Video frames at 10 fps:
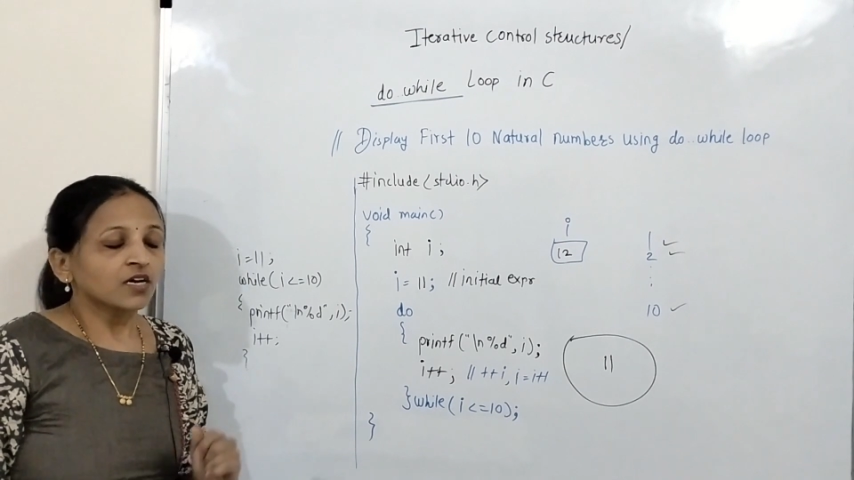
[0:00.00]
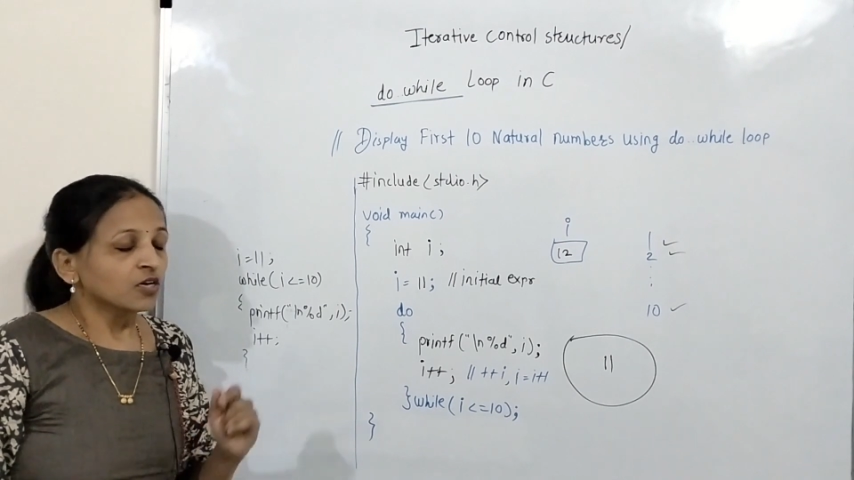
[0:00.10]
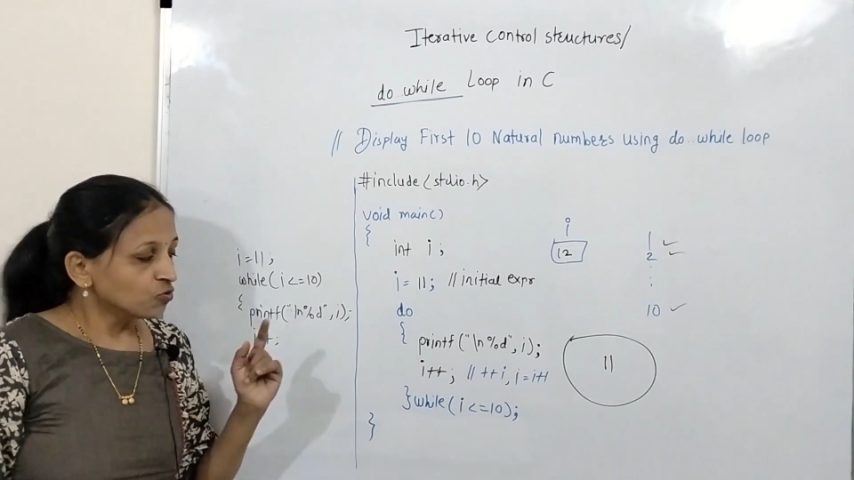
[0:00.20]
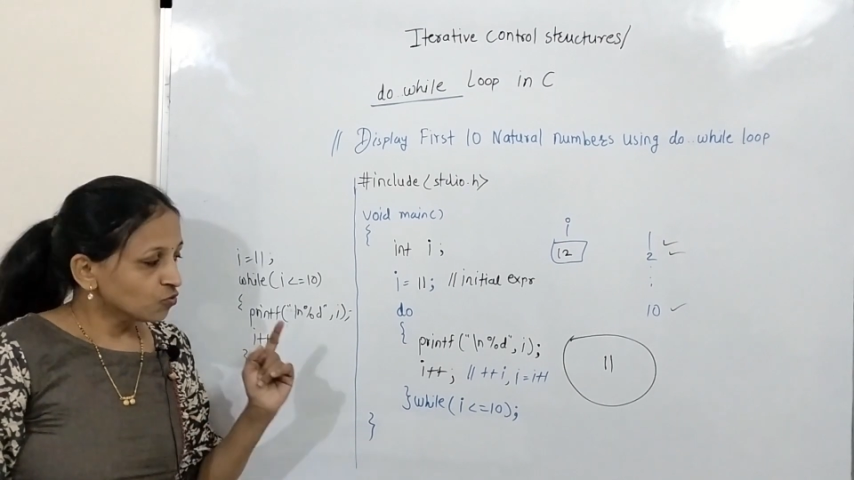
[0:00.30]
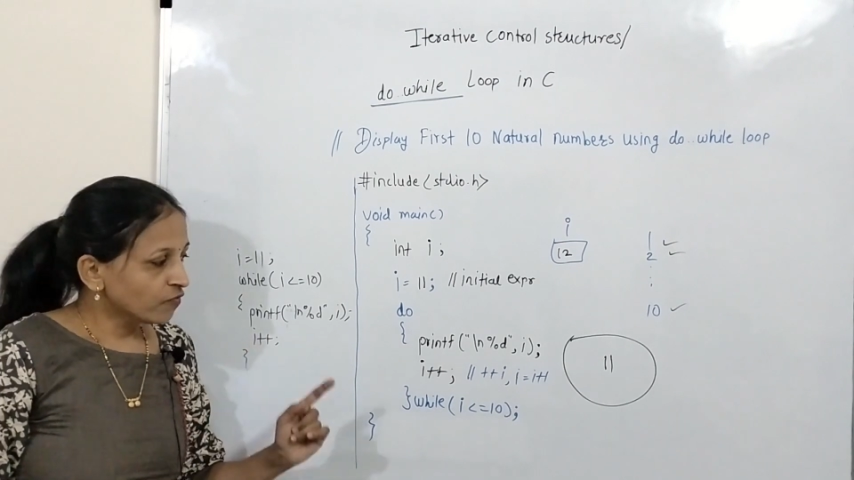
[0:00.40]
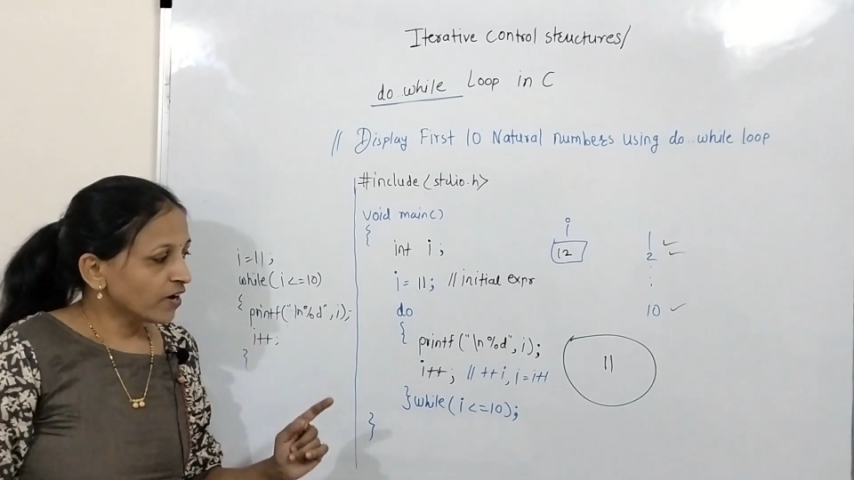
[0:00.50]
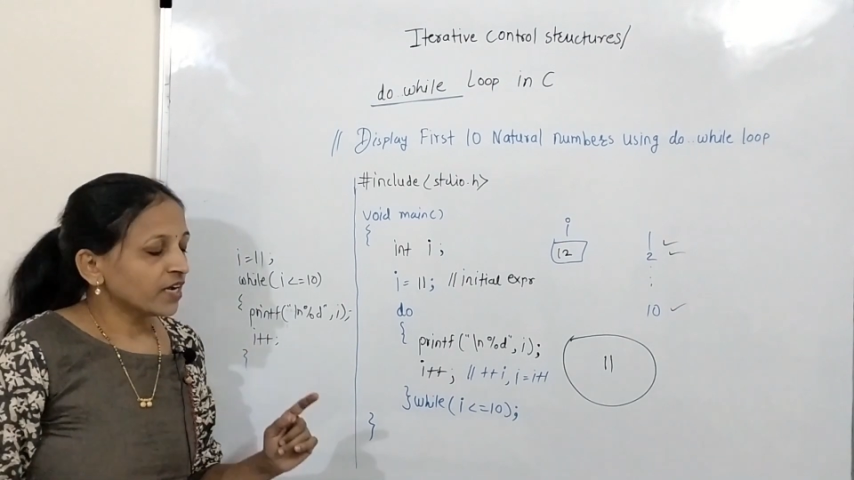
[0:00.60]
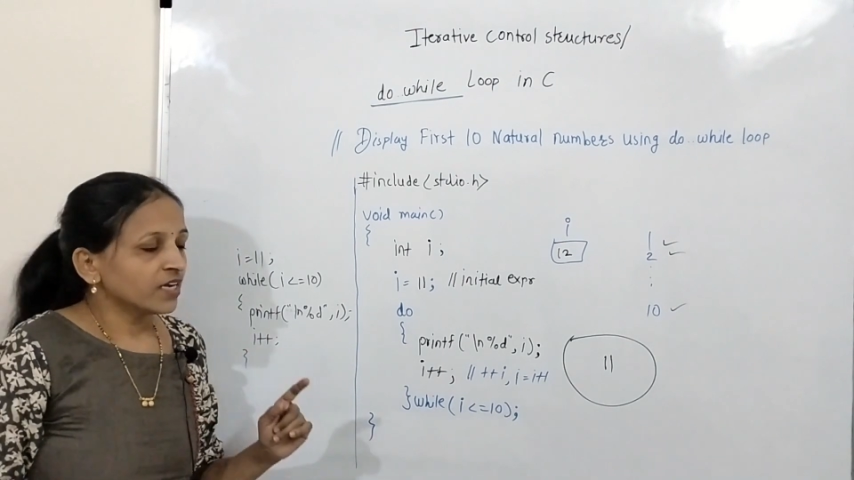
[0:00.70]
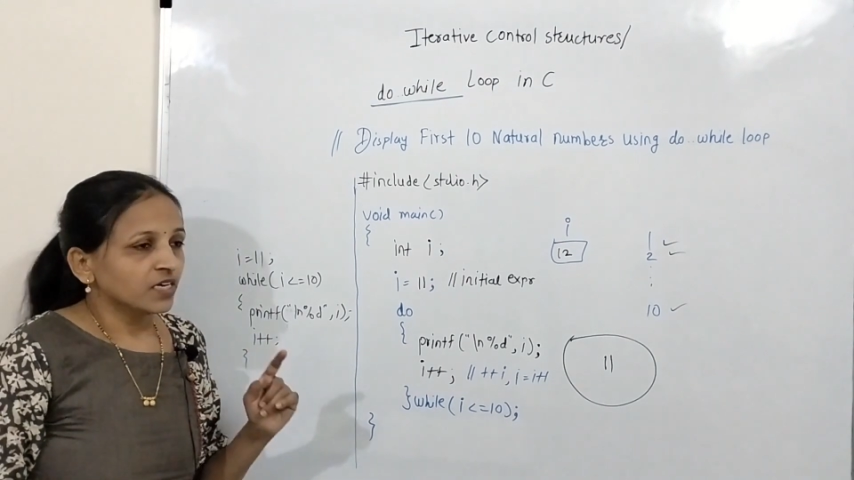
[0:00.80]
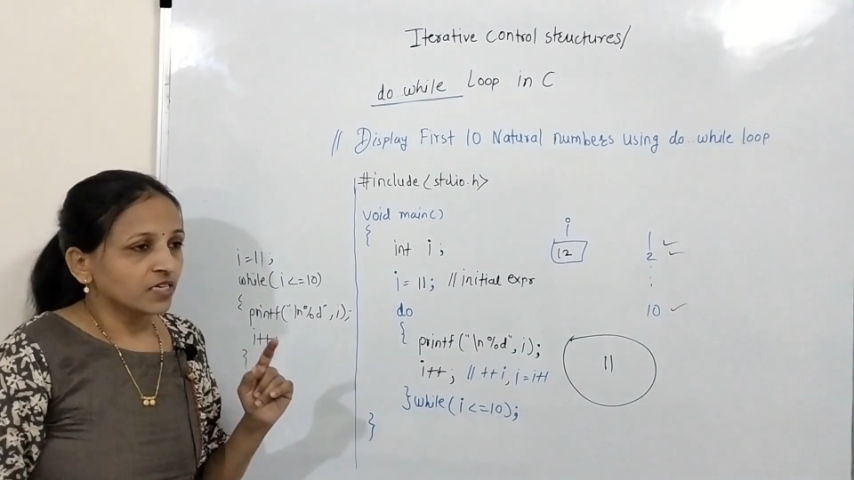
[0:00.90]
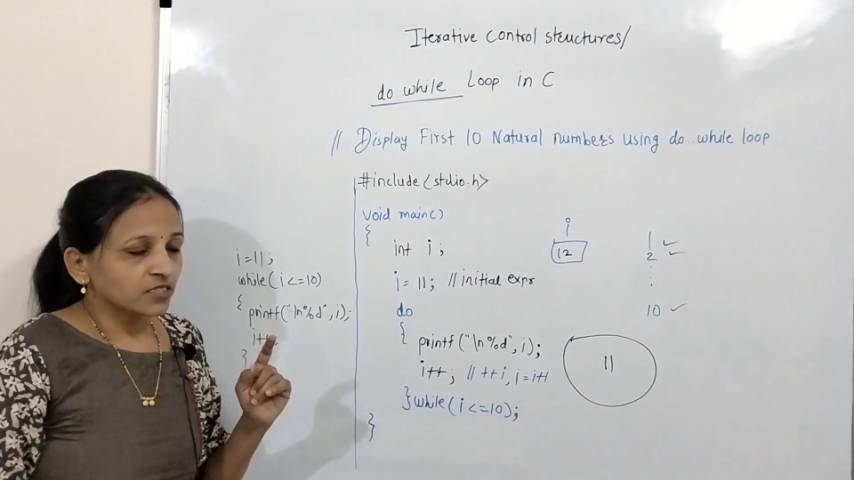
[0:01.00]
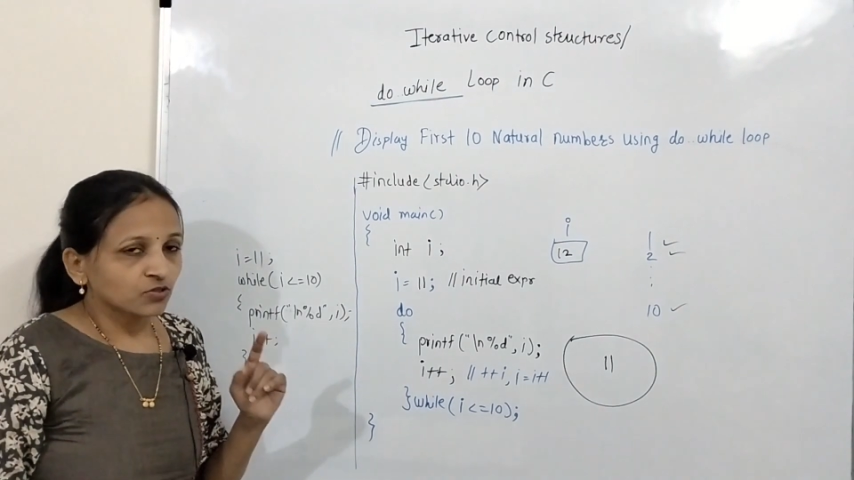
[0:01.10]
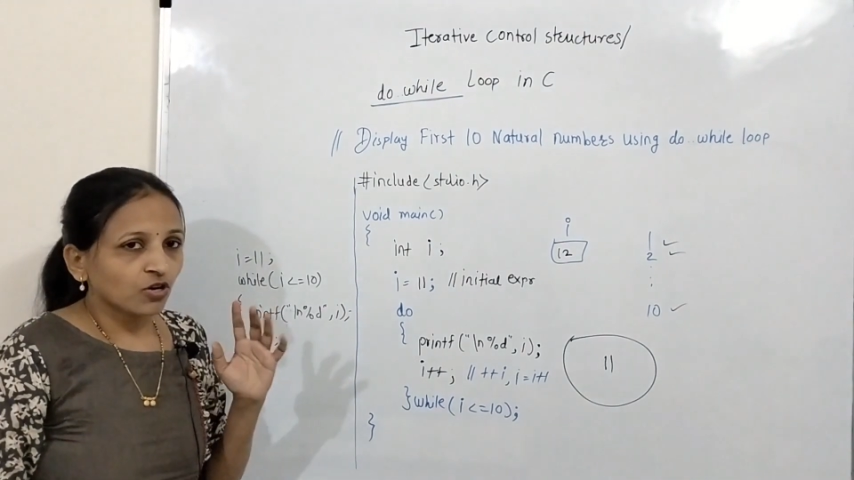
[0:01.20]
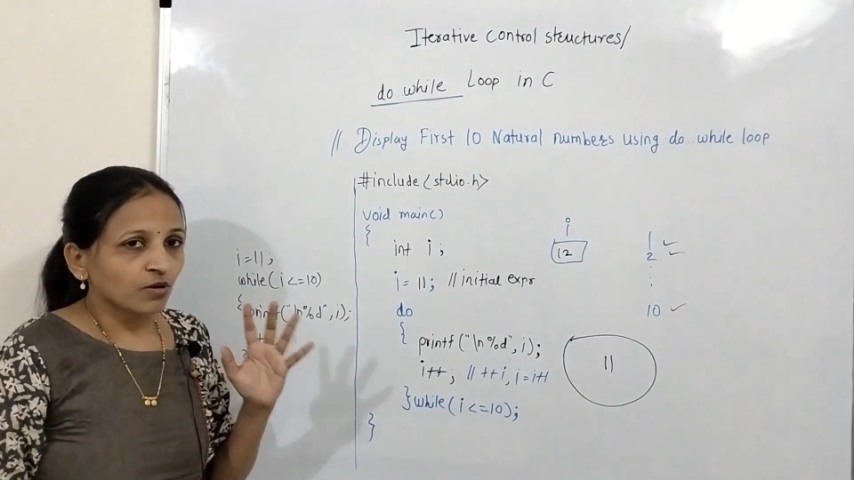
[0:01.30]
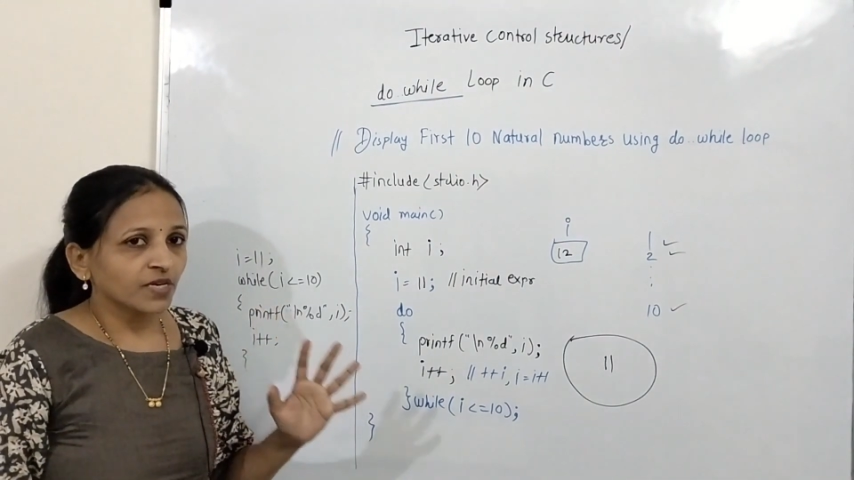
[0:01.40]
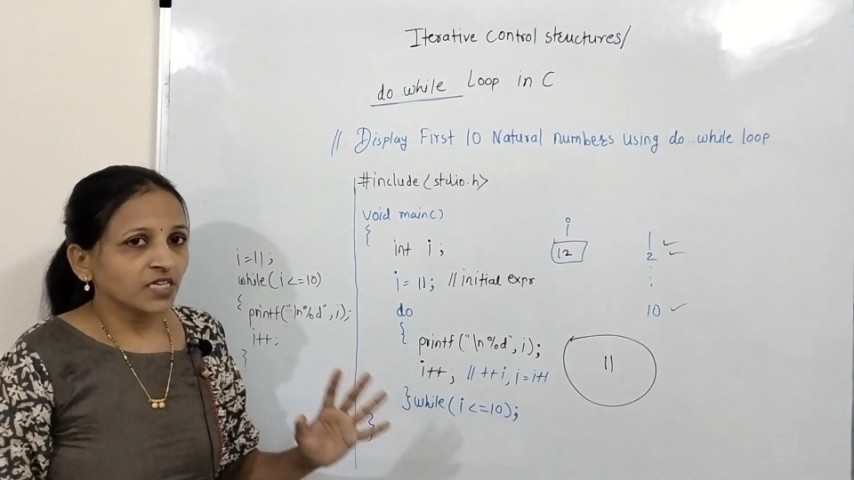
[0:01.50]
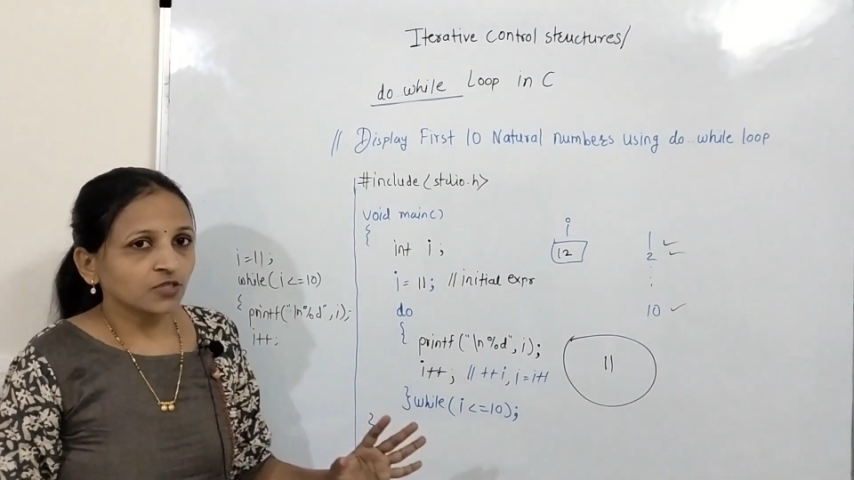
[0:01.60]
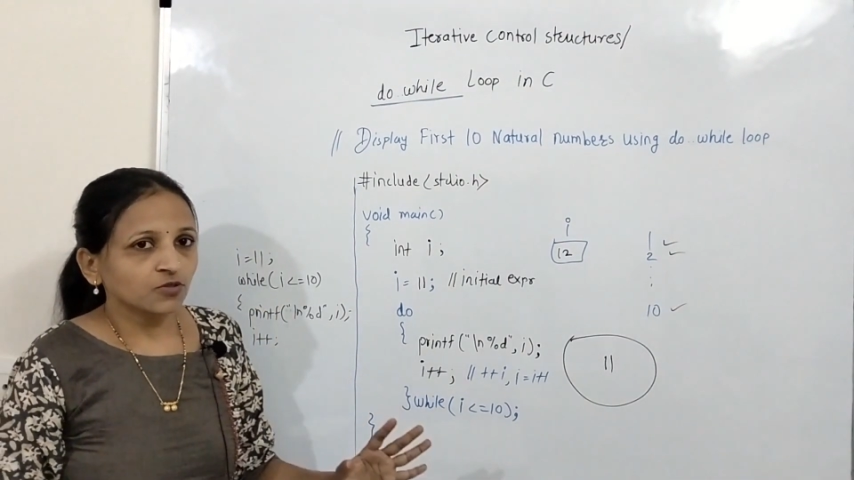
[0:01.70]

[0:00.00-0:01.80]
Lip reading: Do while is normally